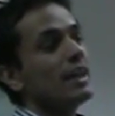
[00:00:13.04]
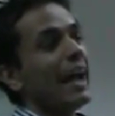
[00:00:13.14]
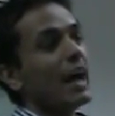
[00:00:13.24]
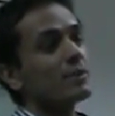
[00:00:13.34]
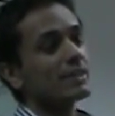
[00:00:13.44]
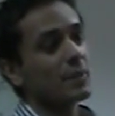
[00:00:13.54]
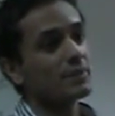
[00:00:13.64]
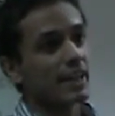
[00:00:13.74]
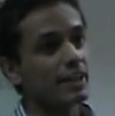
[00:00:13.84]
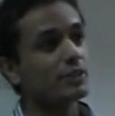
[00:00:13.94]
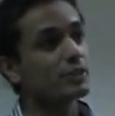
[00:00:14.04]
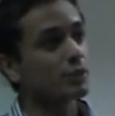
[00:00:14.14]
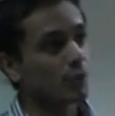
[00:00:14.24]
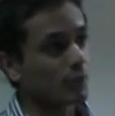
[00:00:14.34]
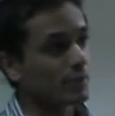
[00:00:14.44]
I was I was eight years
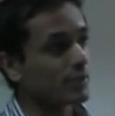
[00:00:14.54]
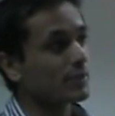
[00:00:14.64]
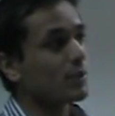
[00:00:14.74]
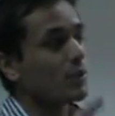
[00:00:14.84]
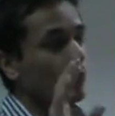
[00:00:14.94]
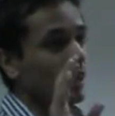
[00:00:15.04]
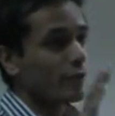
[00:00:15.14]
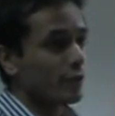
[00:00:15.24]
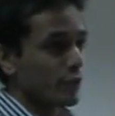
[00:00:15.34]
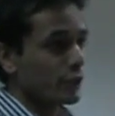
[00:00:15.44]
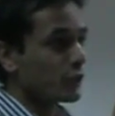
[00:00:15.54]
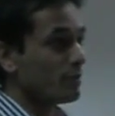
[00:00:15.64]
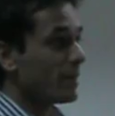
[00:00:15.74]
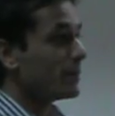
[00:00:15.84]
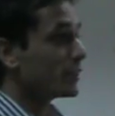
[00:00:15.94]
old when I first
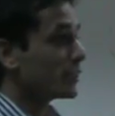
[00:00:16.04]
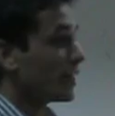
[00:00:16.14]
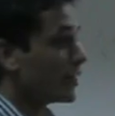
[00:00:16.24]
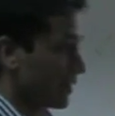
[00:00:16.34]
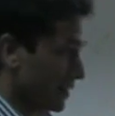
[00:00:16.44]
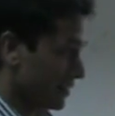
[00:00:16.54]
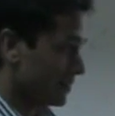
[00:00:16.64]
remember stuttering.